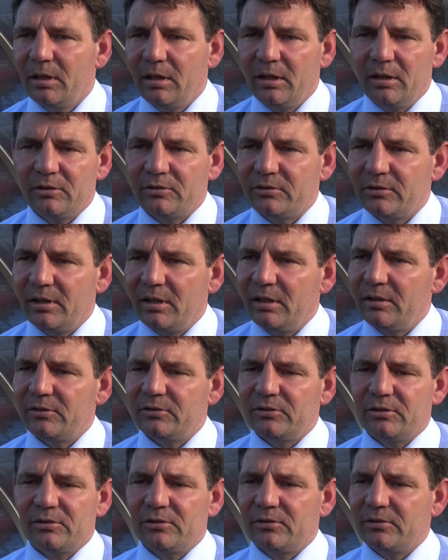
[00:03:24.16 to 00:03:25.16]

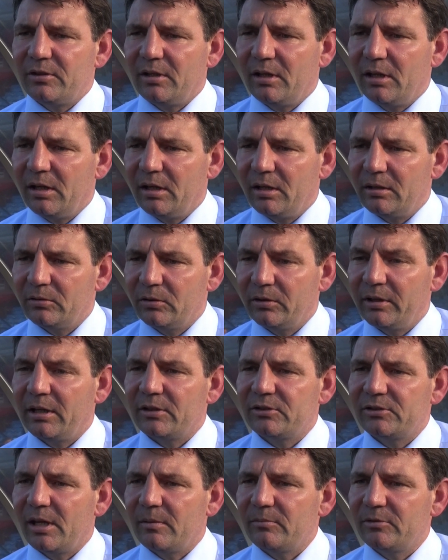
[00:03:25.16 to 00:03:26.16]
It's just
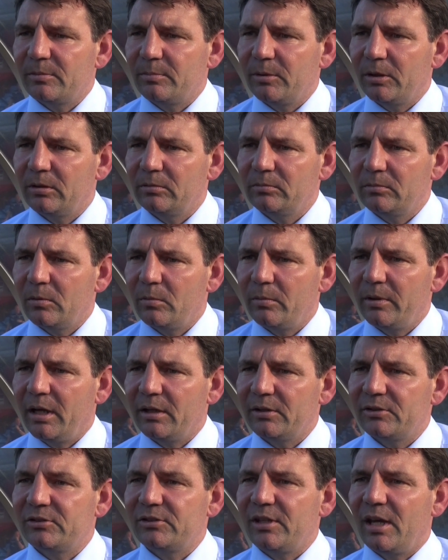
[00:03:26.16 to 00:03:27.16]
unacceptable. We
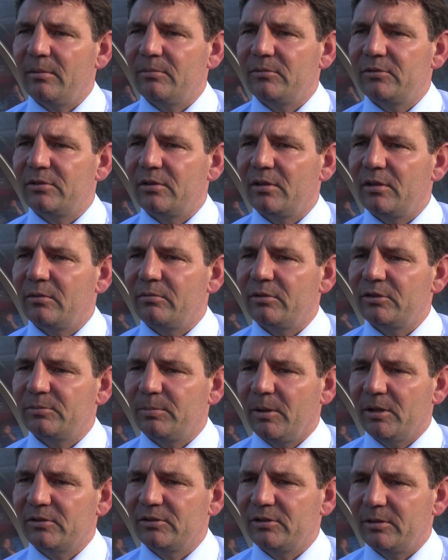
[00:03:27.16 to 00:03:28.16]
accept the
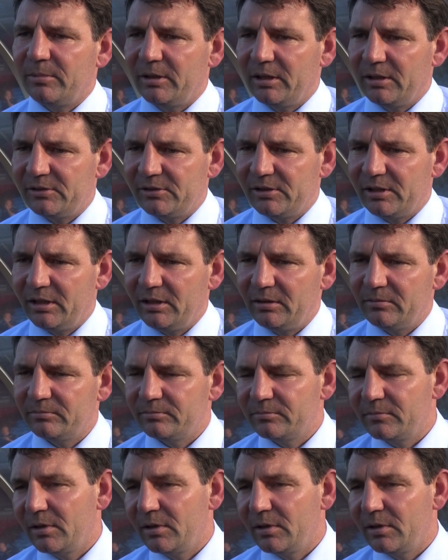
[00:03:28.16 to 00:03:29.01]
responsibility.